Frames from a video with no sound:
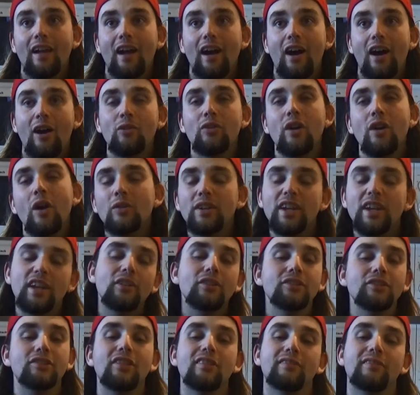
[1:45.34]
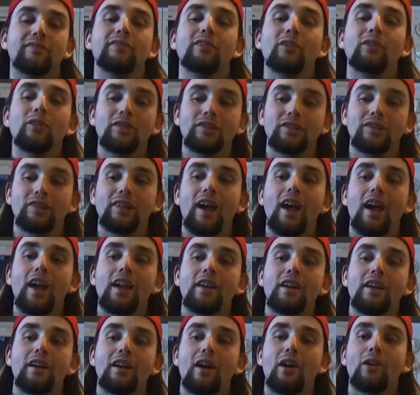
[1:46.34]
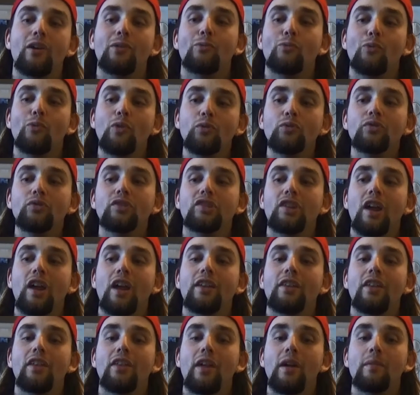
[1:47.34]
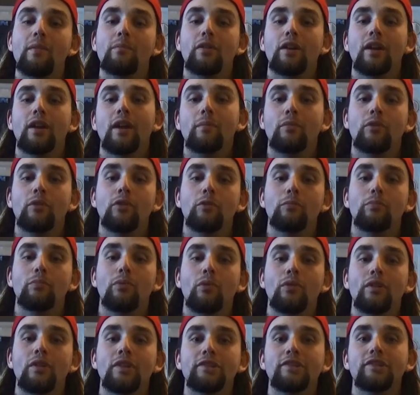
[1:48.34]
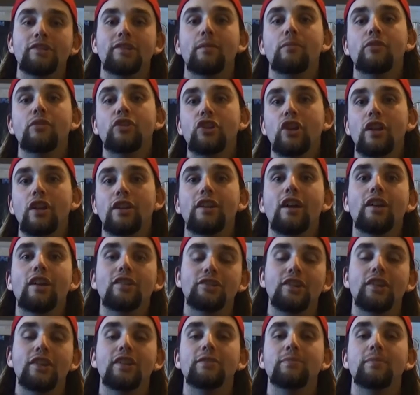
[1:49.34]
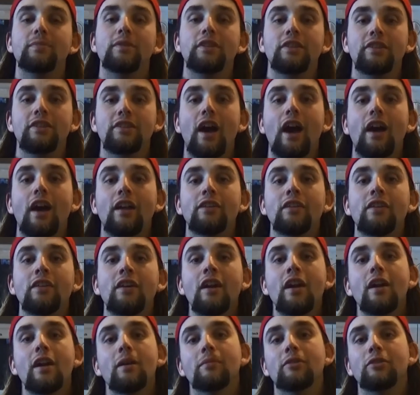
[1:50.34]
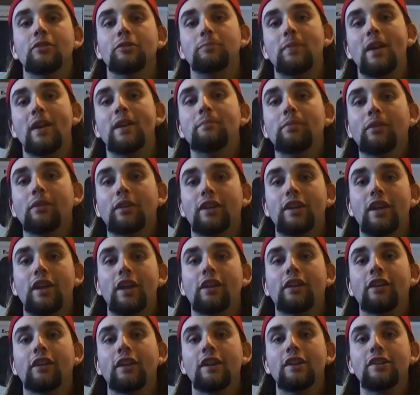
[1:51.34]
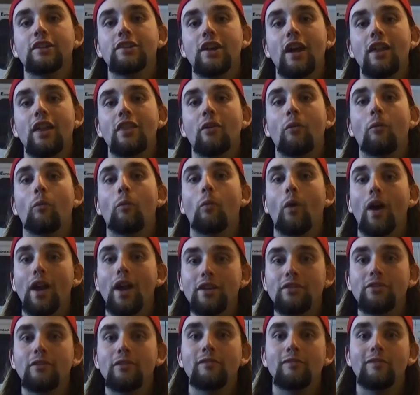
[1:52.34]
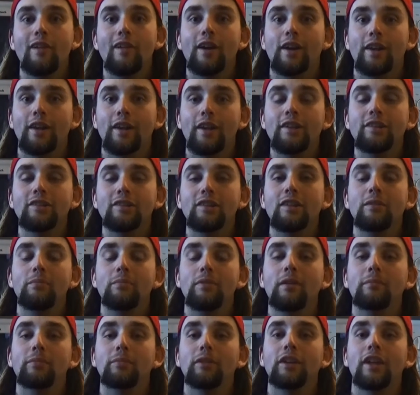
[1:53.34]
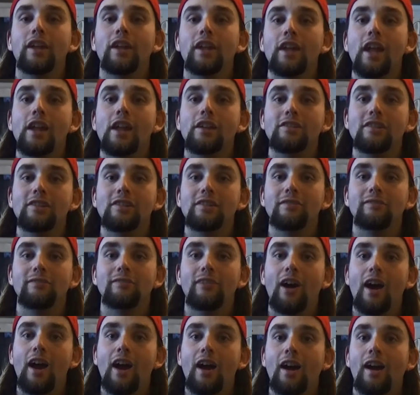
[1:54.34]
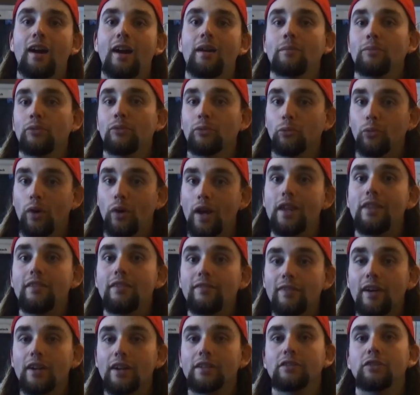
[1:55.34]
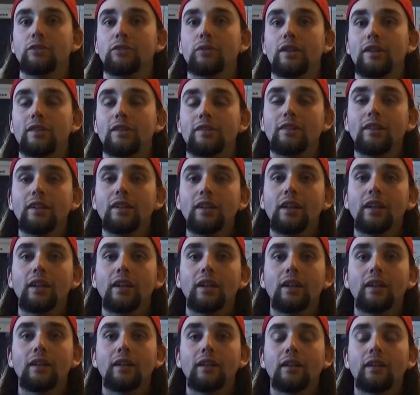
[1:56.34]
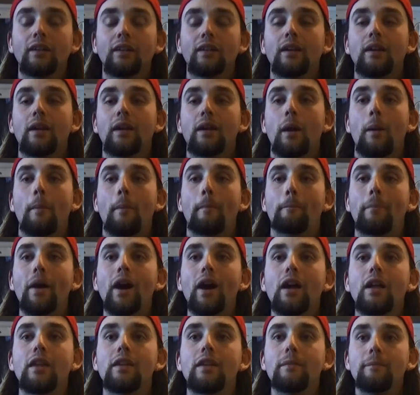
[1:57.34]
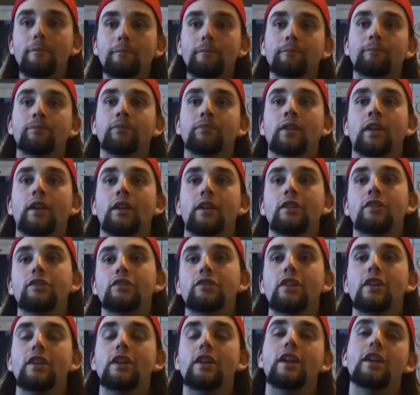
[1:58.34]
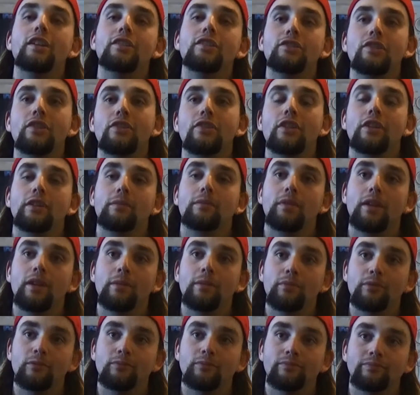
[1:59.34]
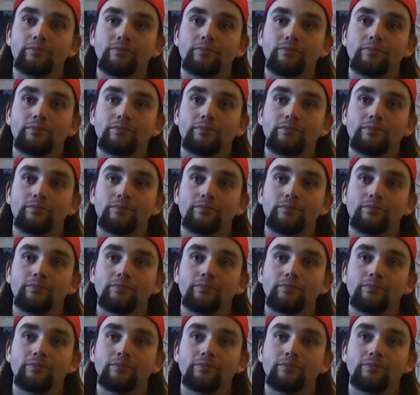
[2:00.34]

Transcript: I'll get onto the flaws later. I will say that they bring up good points. Some shit does need to be done because people are killing each other way too fucking easily. People are getting access to firearms way the fuck too easily. But, you see, here's the thing, people.